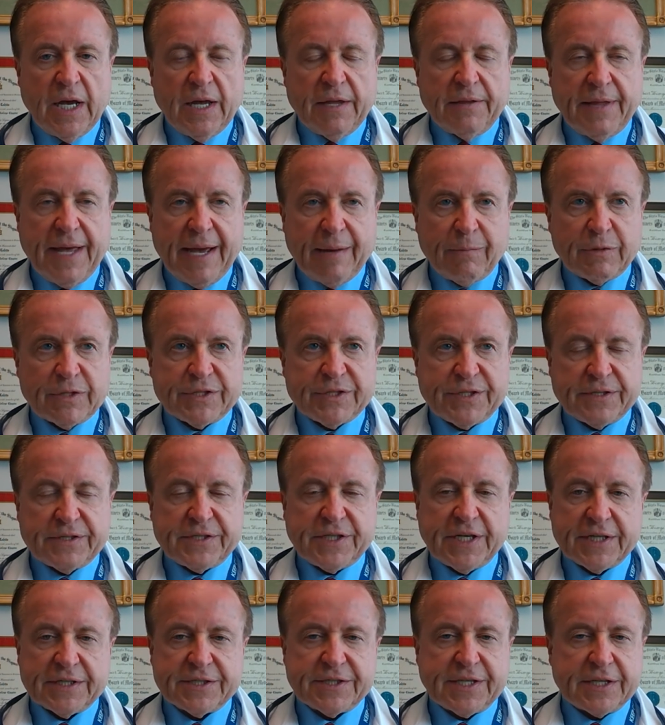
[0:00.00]
That was the
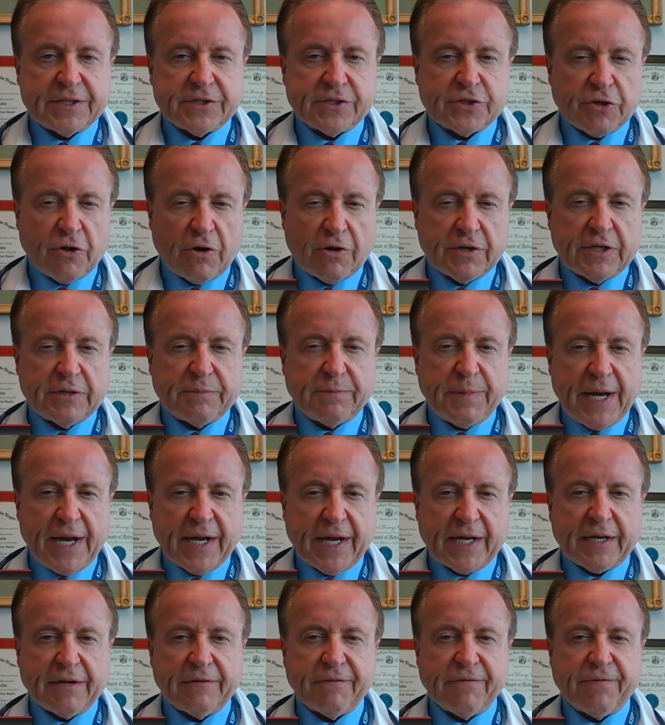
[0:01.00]
test that started
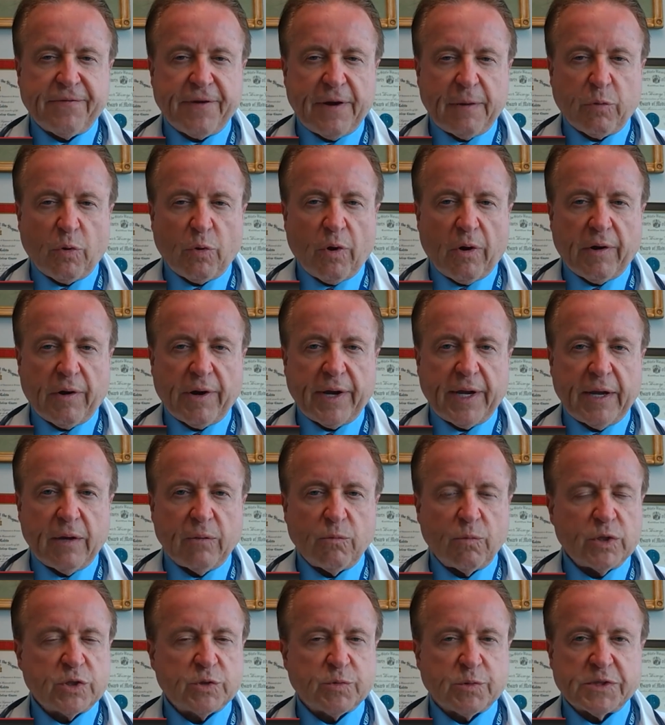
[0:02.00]
back in February and
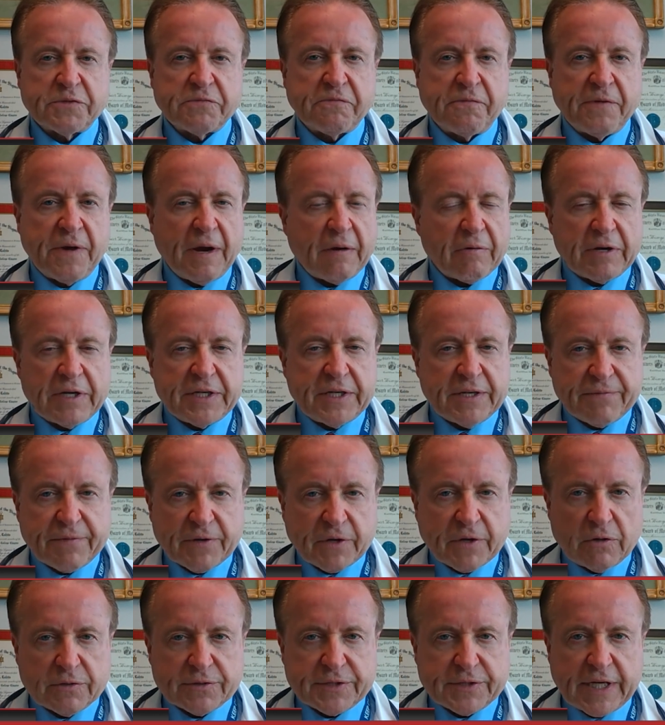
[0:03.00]
which was very
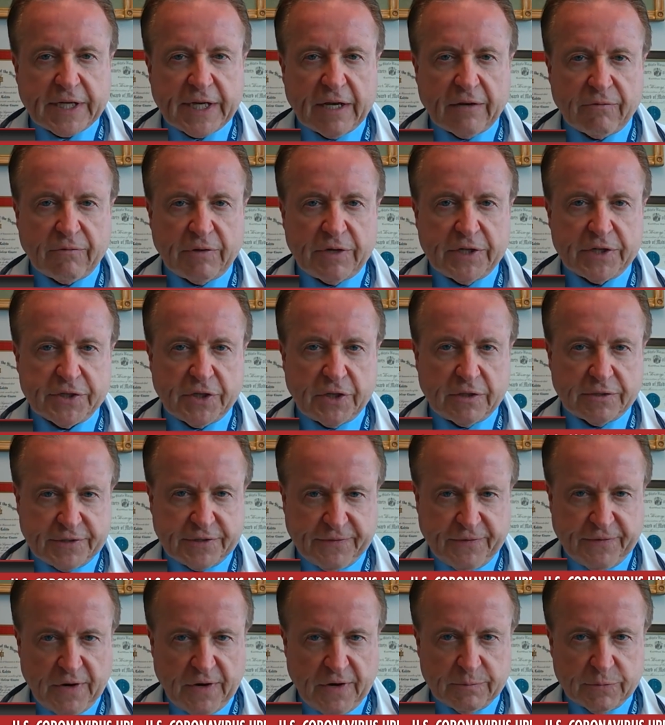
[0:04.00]
difficult to get results
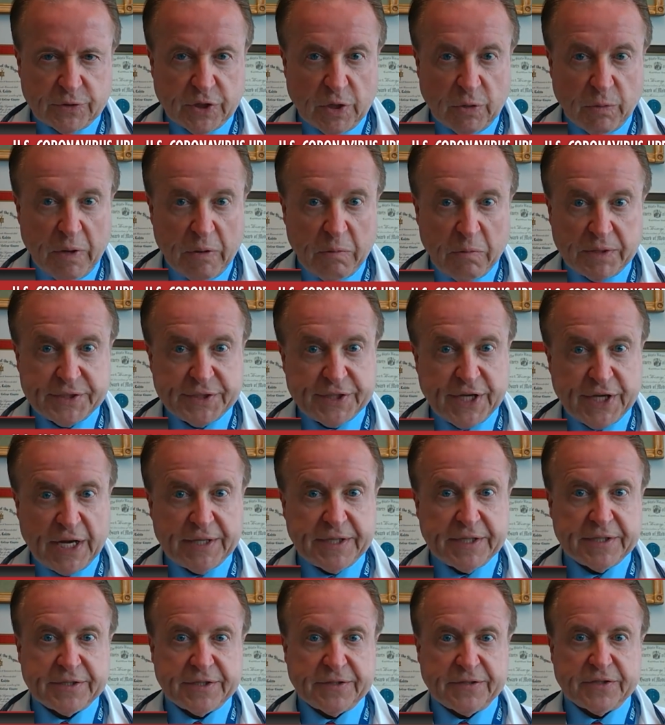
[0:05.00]
from. So we would send
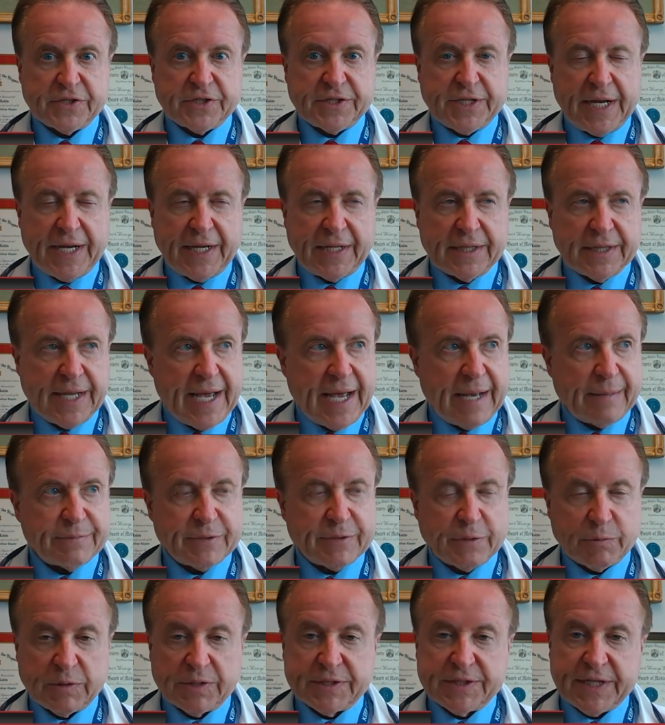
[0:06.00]
it to the state labs.
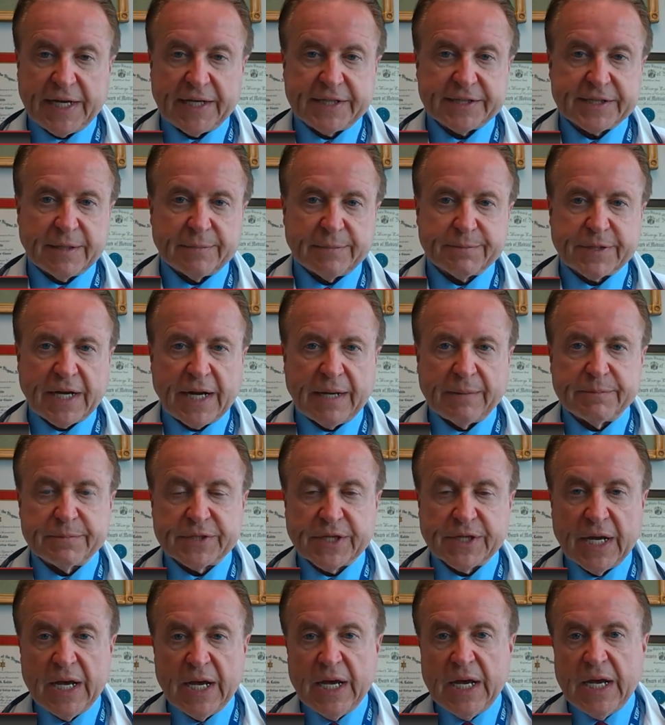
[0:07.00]
It would take
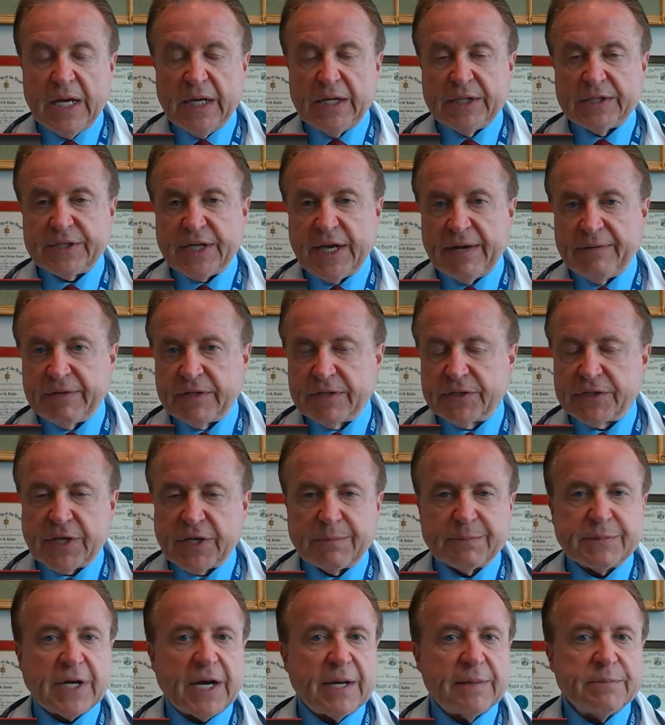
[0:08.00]
sometimes seven,
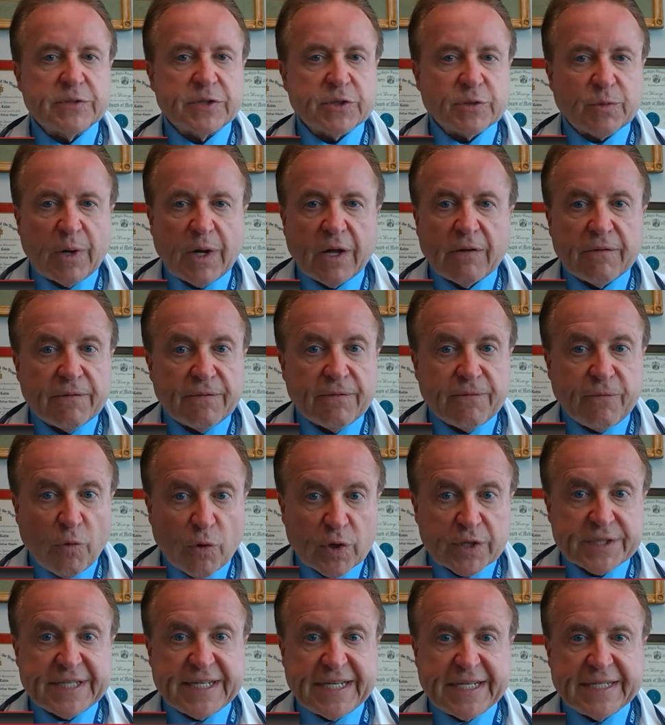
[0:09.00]
sometimes twelve,
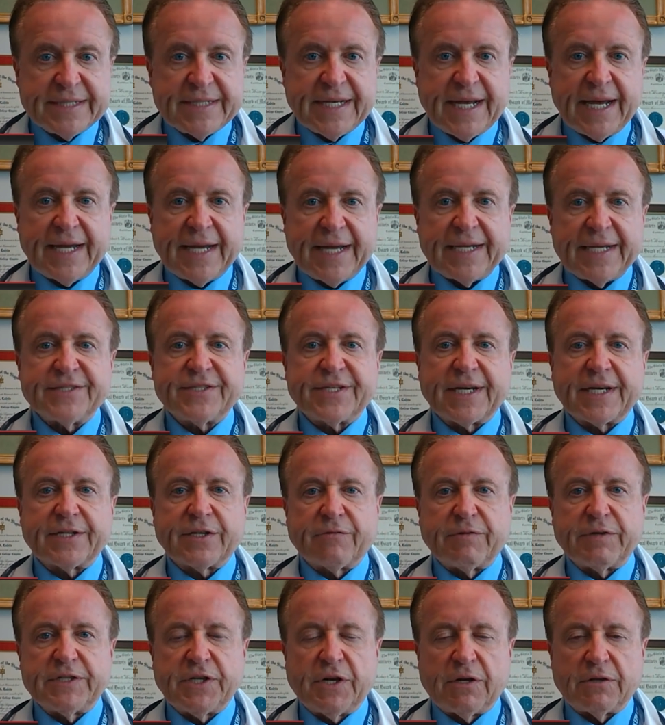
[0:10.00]
fourteen days to get
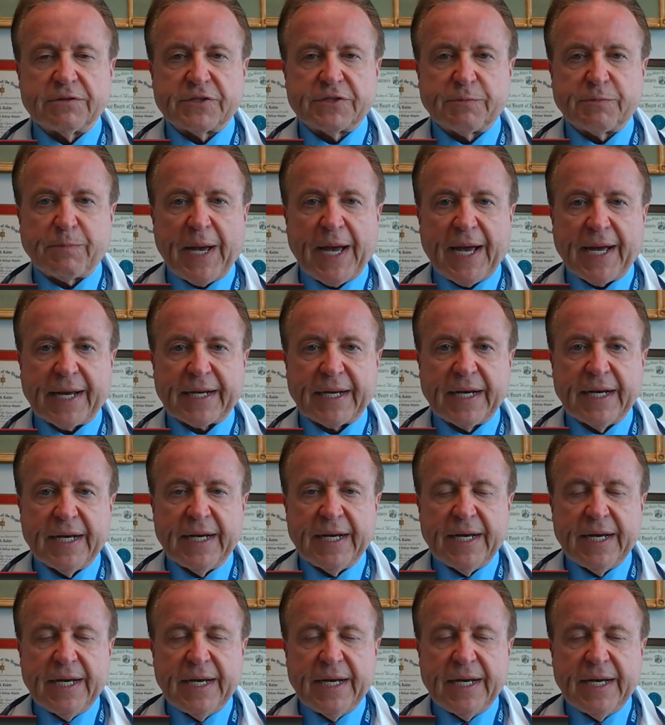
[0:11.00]
the results back.